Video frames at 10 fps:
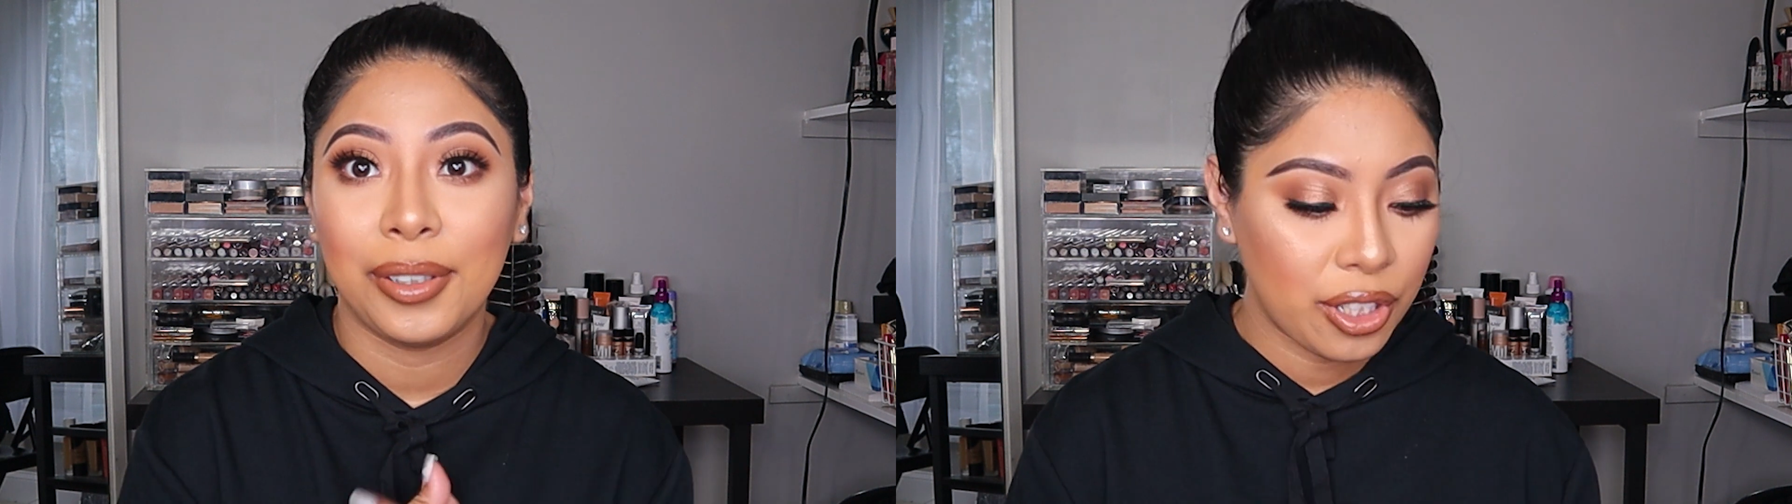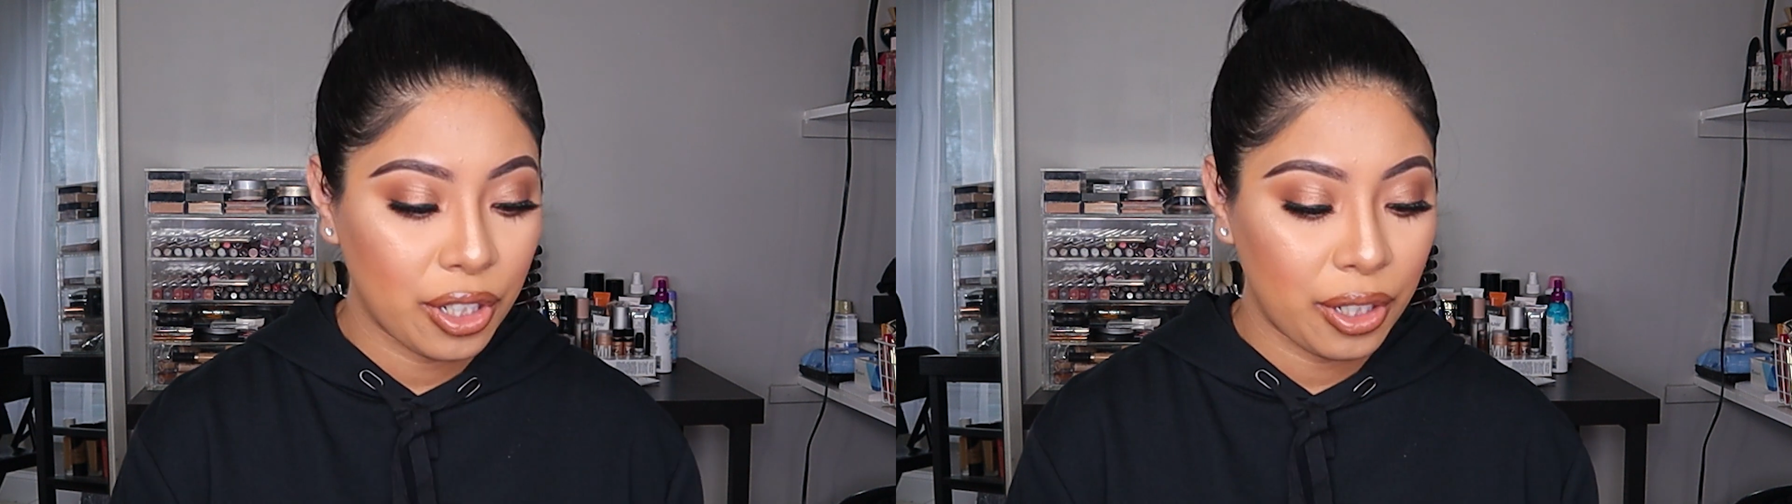
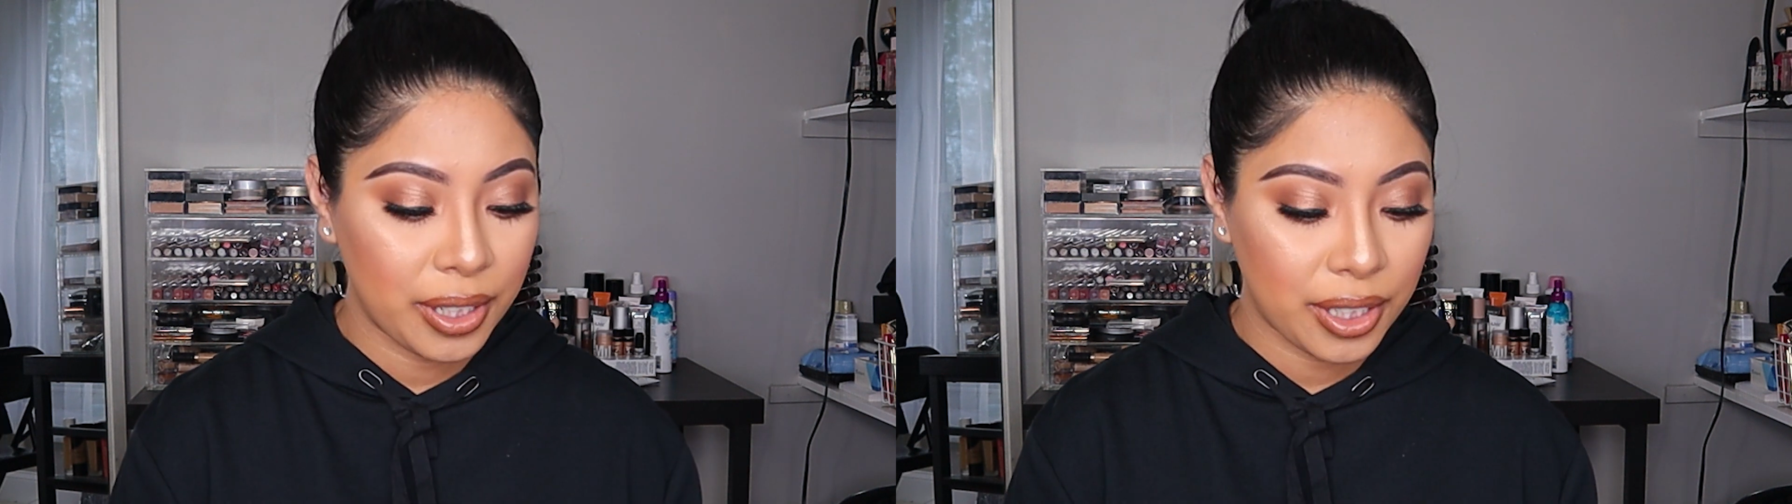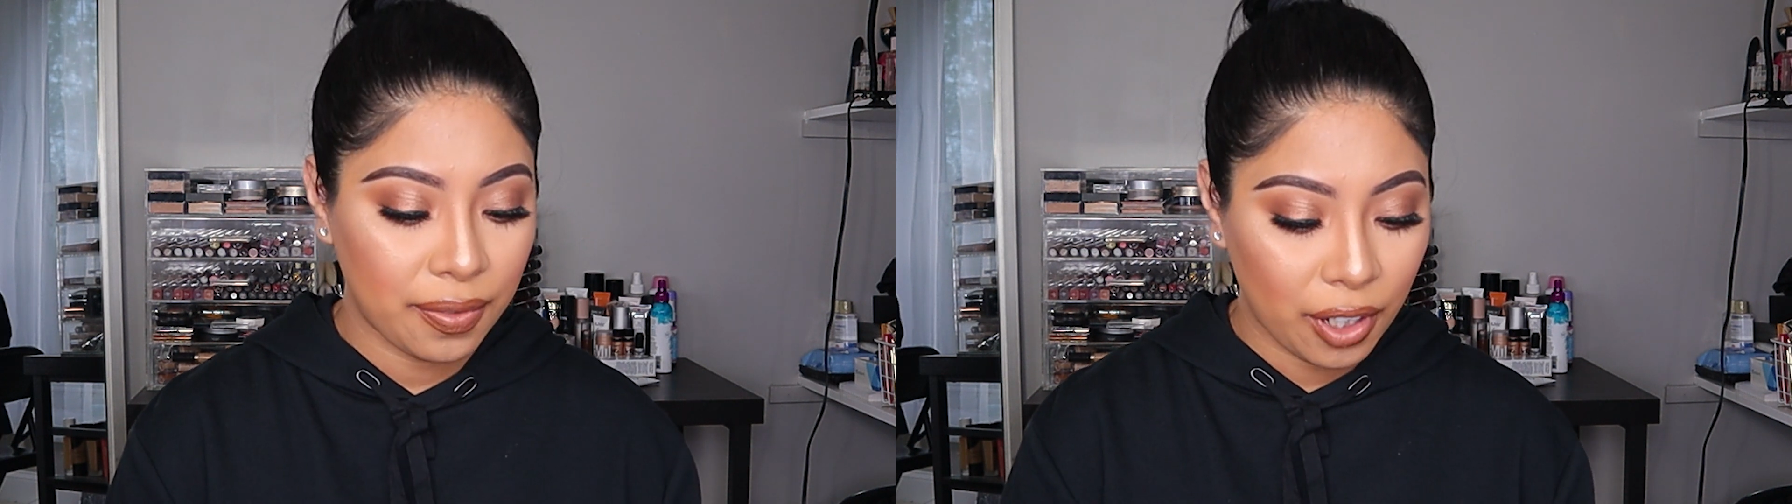So
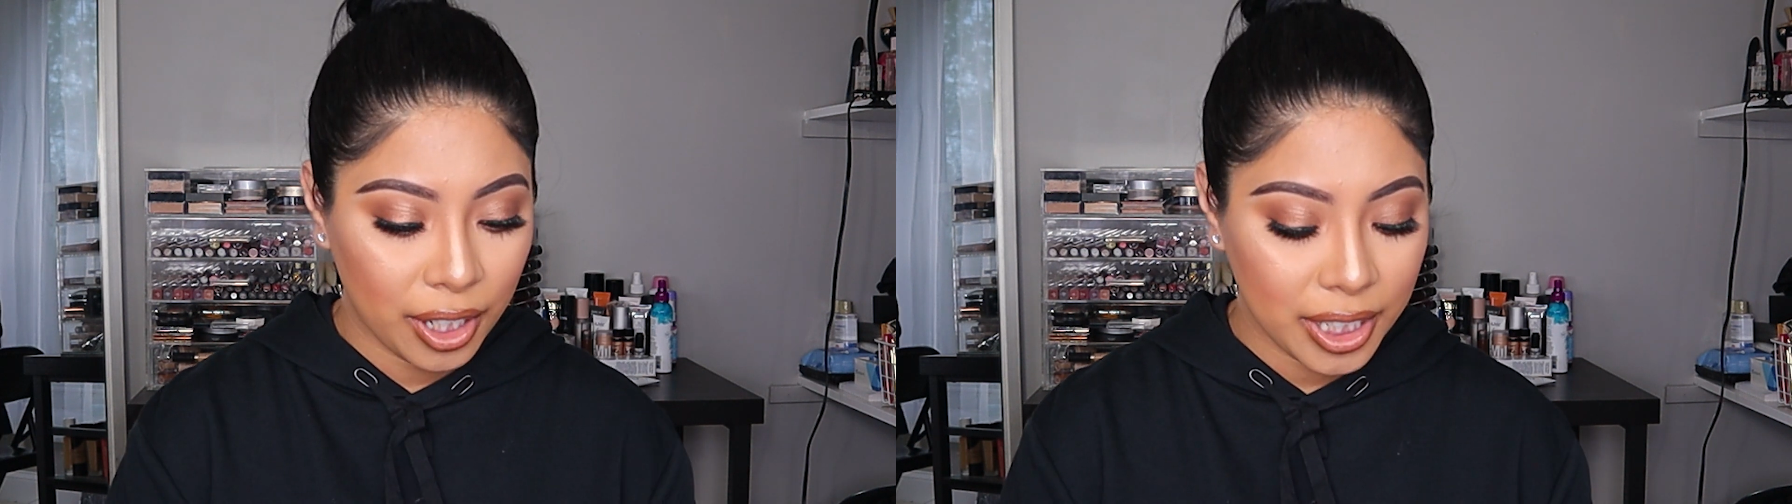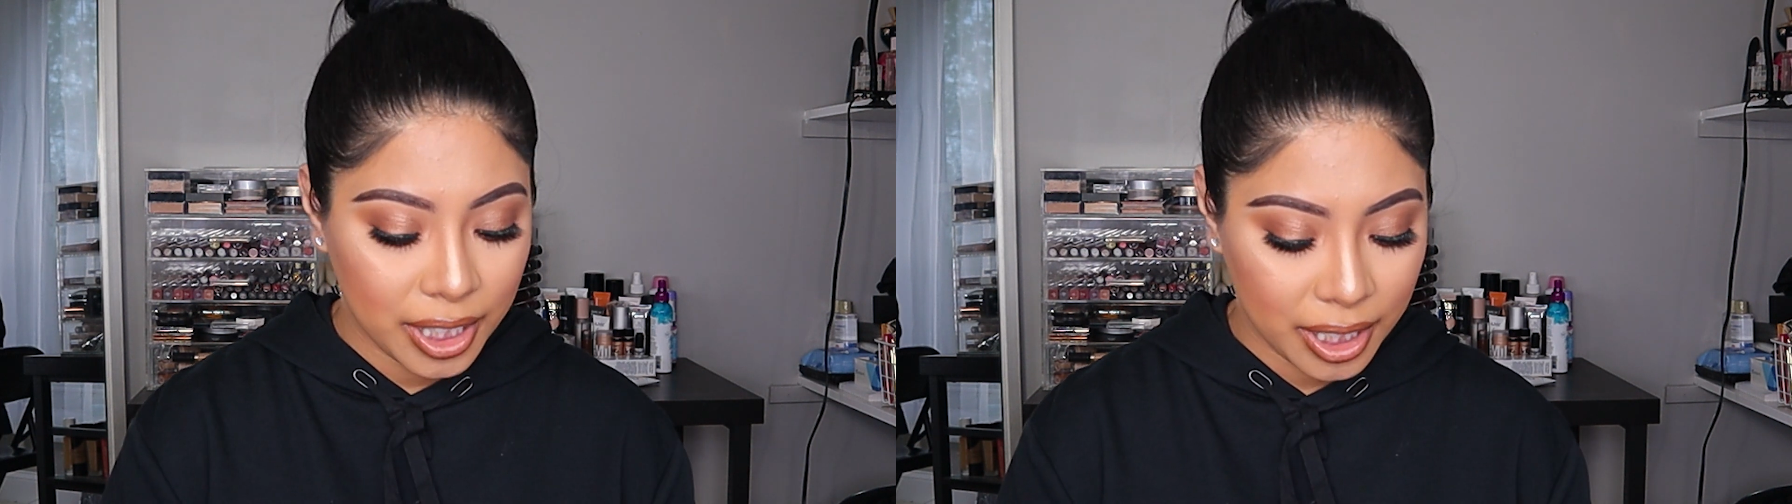as
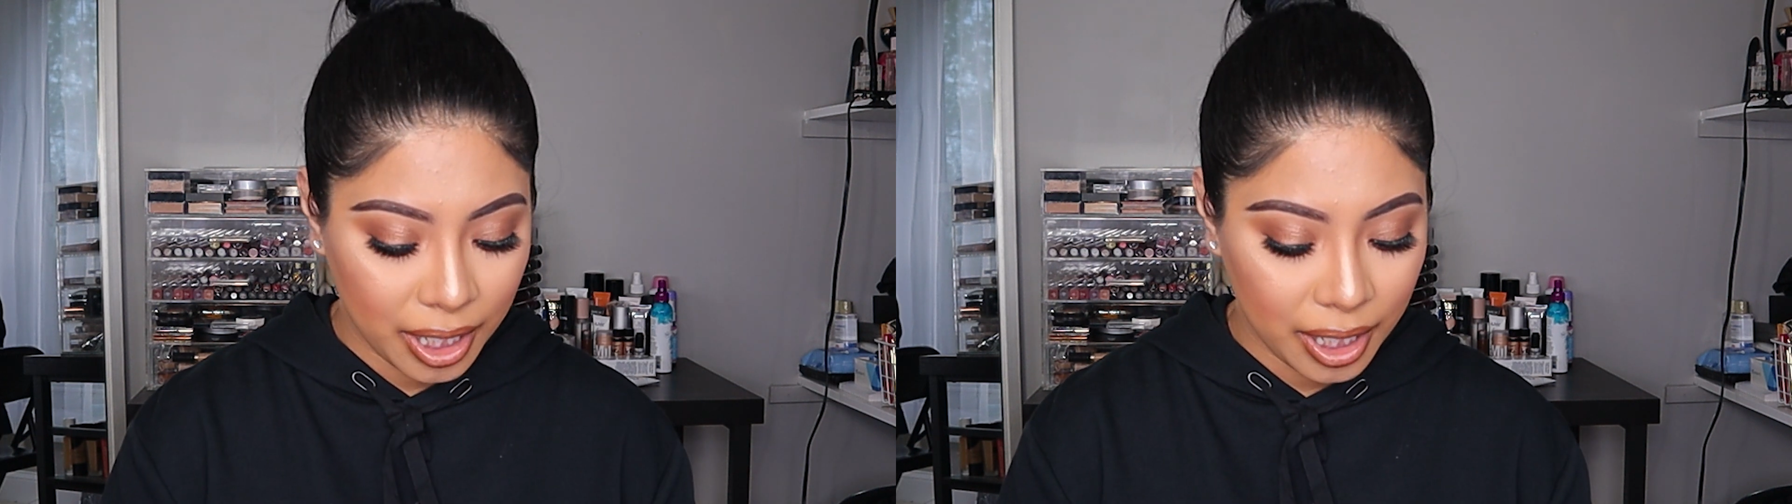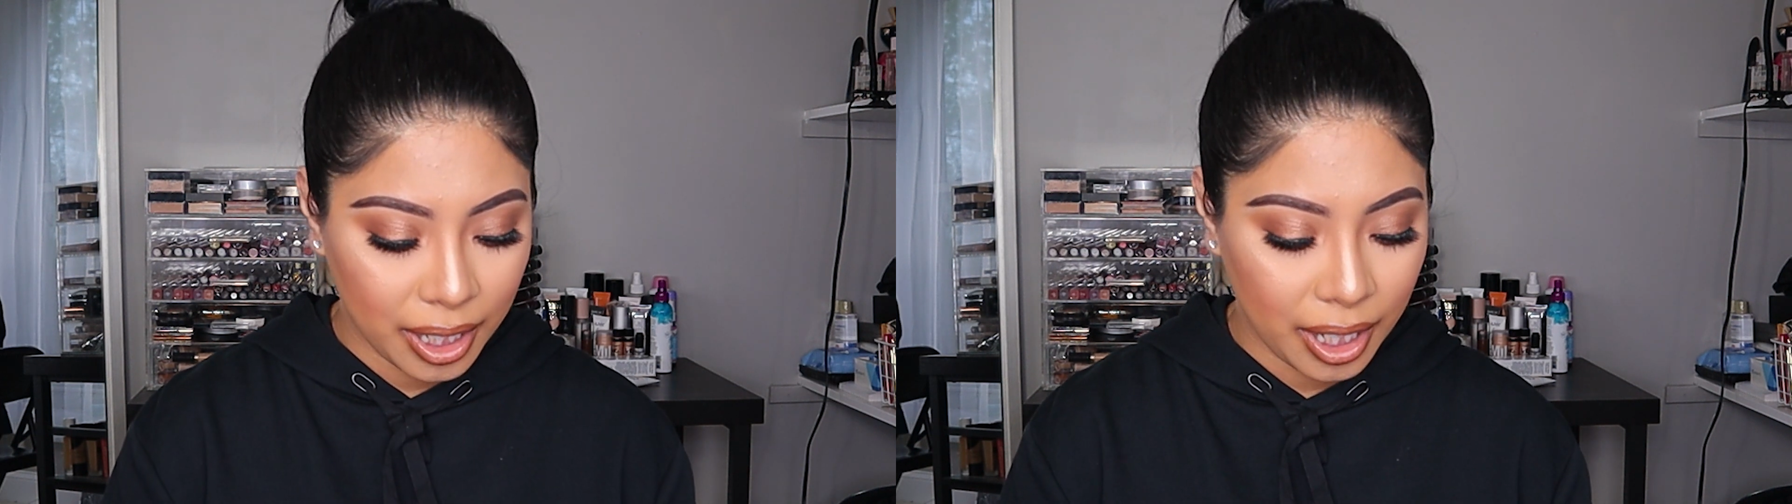far as
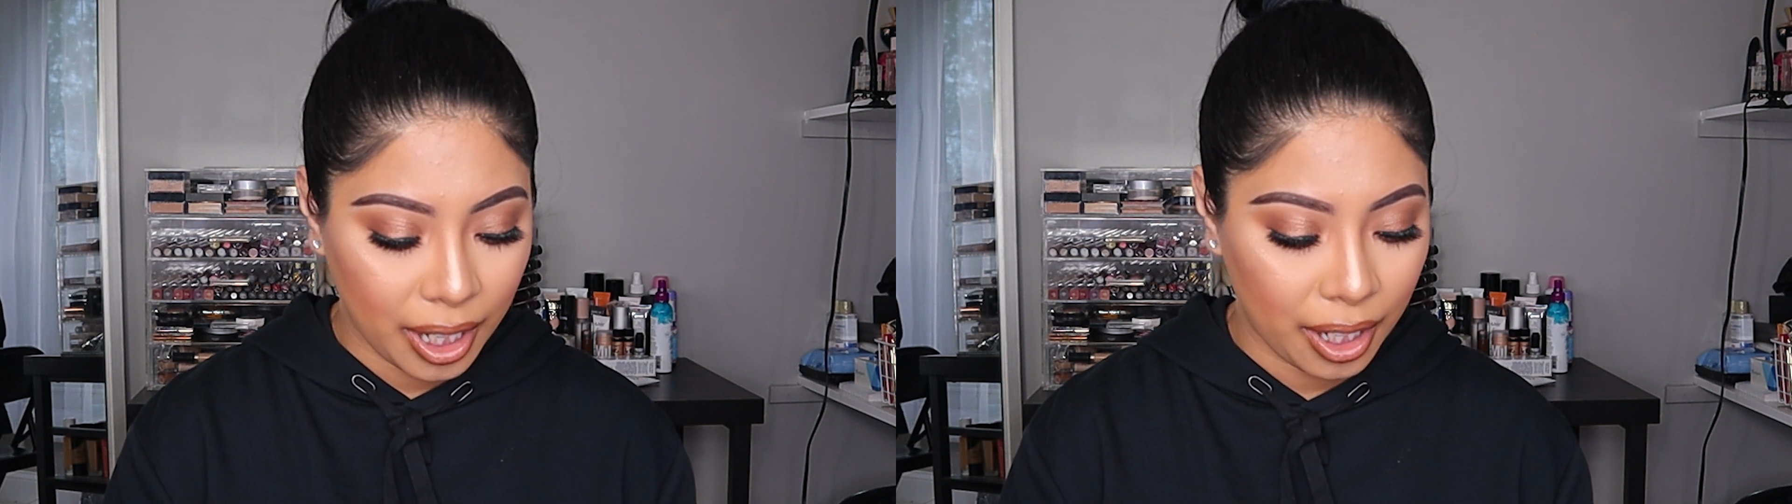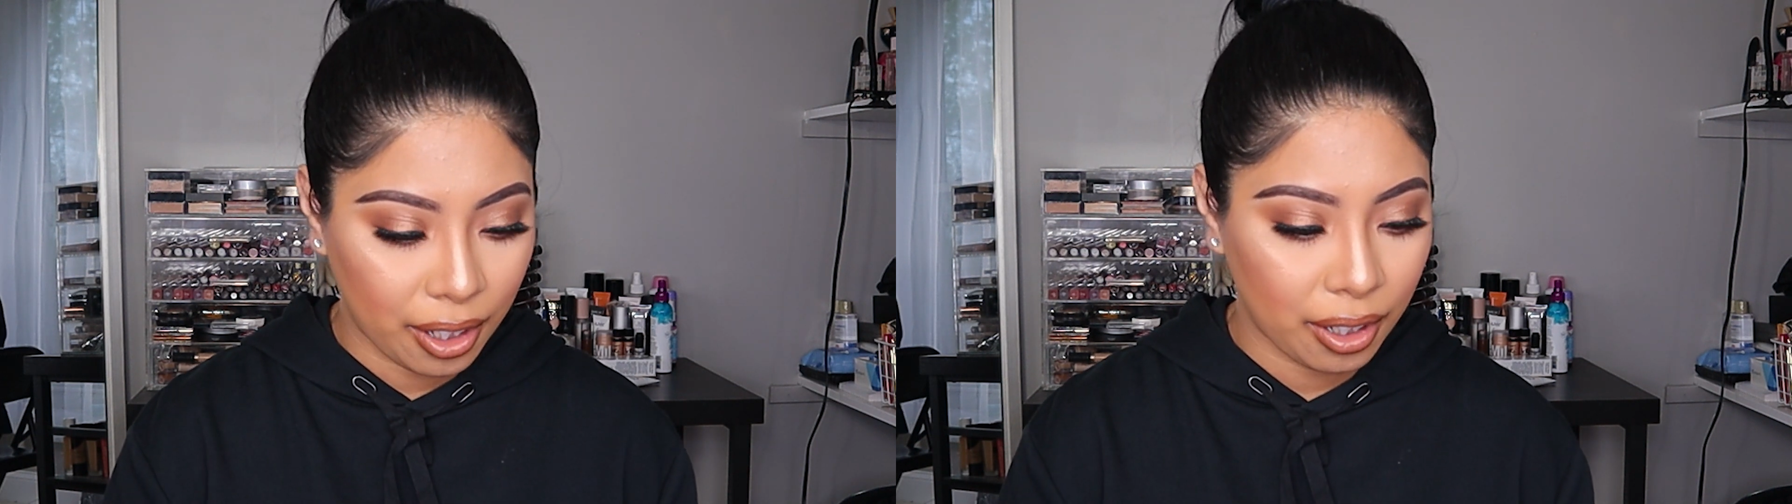
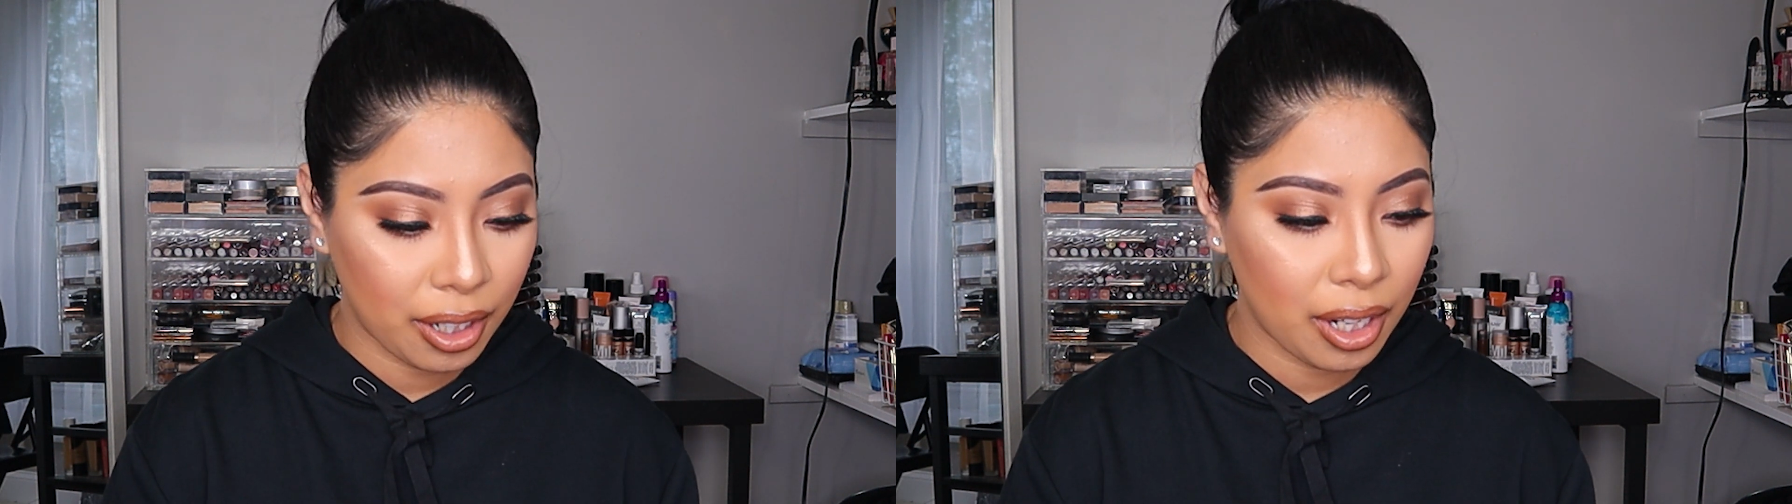skincare,